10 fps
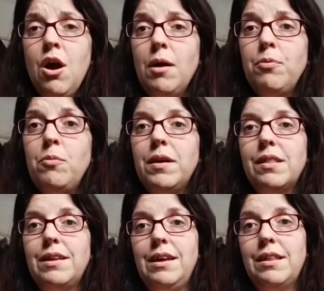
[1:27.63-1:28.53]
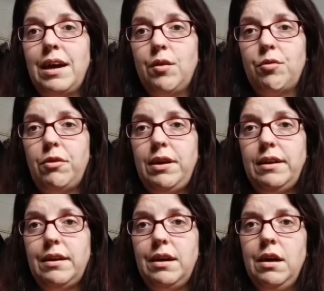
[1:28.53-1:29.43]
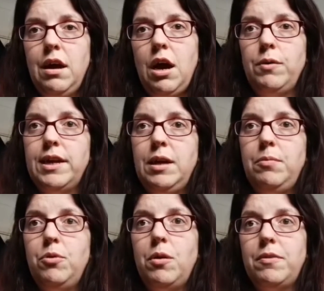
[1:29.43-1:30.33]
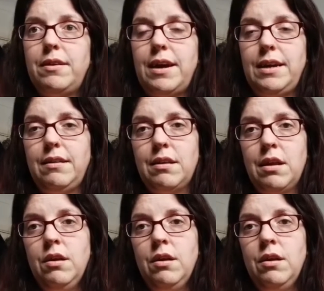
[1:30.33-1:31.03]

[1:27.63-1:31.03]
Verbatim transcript: I promised that as council leader I would keep you up to date